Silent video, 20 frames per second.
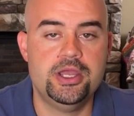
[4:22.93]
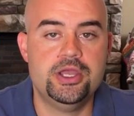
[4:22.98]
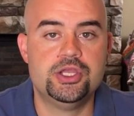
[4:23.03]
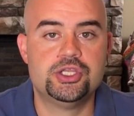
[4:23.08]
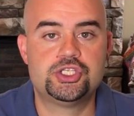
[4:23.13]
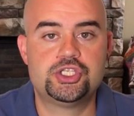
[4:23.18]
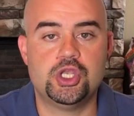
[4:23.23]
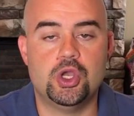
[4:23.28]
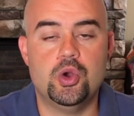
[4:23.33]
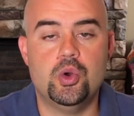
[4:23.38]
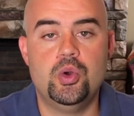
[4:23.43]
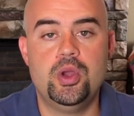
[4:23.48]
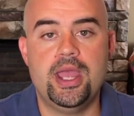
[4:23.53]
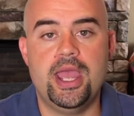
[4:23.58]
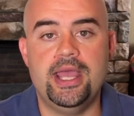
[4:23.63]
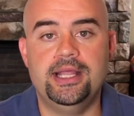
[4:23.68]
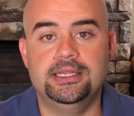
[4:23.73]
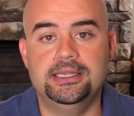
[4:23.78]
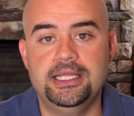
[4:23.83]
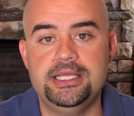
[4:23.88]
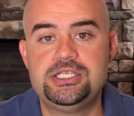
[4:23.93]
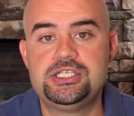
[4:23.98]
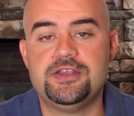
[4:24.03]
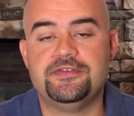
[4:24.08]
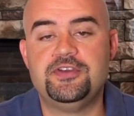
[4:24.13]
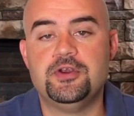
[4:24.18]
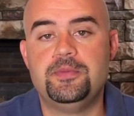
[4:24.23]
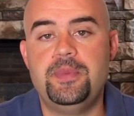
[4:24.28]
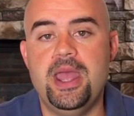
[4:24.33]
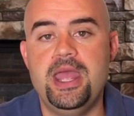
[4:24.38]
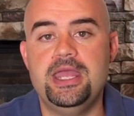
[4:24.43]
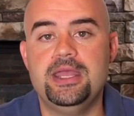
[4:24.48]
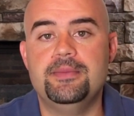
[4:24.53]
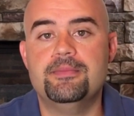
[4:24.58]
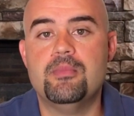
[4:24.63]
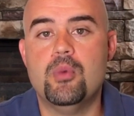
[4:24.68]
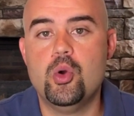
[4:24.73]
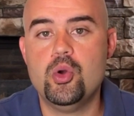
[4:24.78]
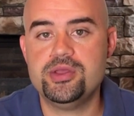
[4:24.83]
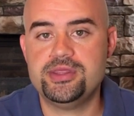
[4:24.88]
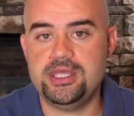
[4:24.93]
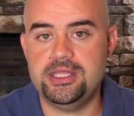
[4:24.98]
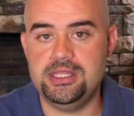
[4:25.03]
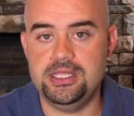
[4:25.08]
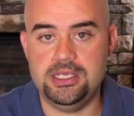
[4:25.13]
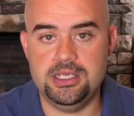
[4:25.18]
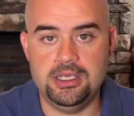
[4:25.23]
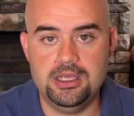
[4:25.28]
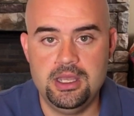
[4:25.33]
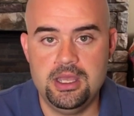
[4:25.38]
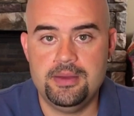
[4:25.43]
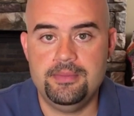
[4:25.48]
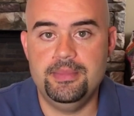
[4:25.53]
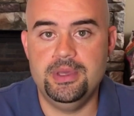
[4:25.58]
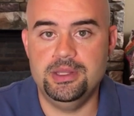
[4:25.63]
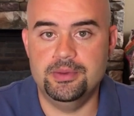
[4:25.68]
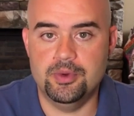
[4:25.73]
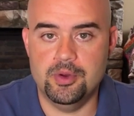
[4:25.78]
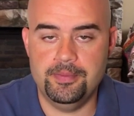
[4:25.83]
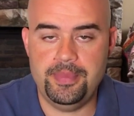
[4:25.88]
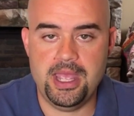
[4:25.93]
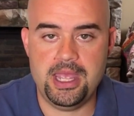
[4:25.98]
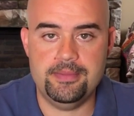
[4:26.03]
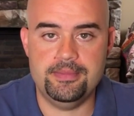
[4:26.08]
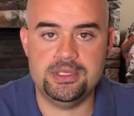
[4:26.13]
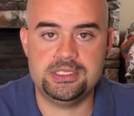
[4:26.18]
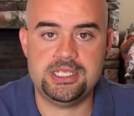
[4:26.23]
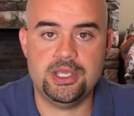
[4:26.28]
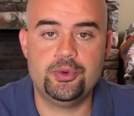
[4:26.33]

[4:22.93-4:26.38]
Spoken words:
So at least if you're paying more than the minimum payment,